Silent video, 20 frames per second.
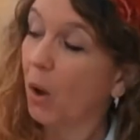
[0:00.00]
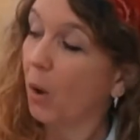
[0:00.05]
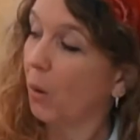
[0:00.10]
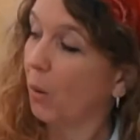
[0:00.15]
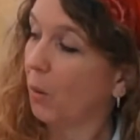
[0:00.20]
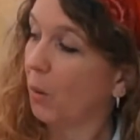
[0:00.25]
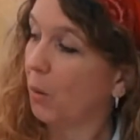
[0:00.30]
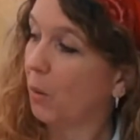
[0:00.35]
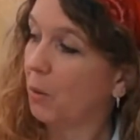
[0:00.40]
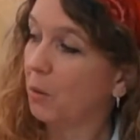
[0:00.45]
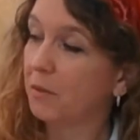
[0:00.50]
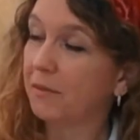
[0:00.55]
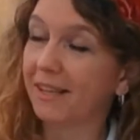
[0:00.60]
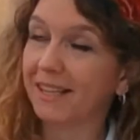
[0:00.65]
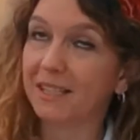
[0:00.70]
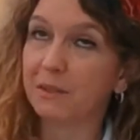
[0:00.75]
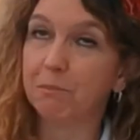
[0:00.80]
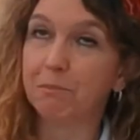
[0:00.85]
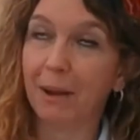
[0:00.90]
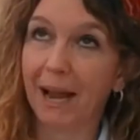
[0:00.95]
All
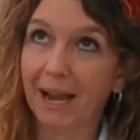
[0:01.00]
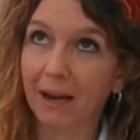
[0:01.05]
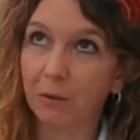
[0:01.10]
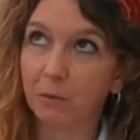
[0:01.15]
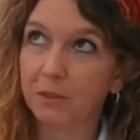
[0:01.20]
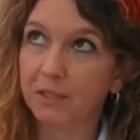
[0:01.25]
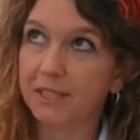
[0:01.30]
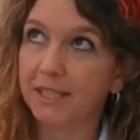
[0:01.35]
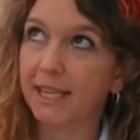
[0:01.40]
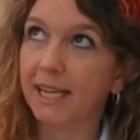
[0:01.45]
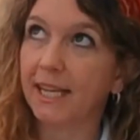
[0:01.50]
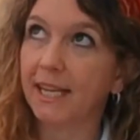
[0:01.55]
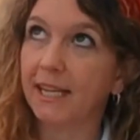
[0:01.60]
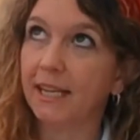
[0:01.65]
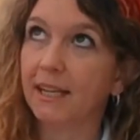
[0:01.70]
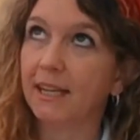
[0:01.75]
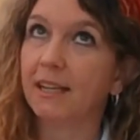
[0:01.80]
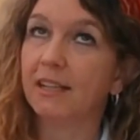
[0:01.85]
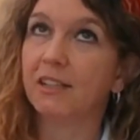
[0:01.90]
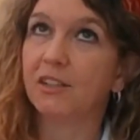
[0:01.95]
this bouncy,
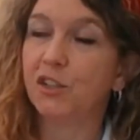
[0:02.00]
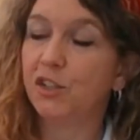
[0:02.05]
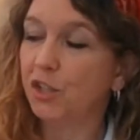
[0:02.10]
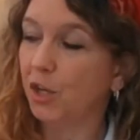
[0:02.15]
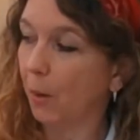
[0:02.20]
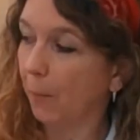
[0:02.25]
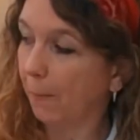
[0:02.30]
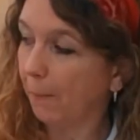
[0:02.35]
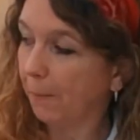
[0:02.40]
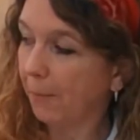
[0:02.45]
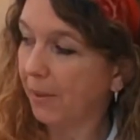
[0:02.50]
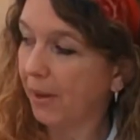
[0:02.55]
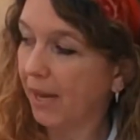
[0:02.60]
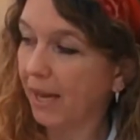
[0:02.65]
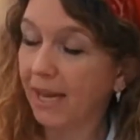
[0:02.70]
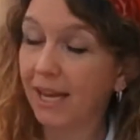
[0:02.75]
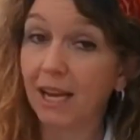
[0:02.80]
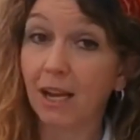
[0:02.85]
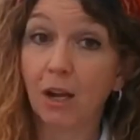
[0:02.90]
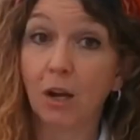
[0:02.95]

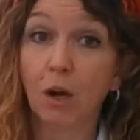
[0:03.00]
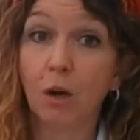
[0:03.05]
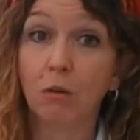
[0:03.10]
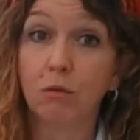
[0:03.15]
jumpy,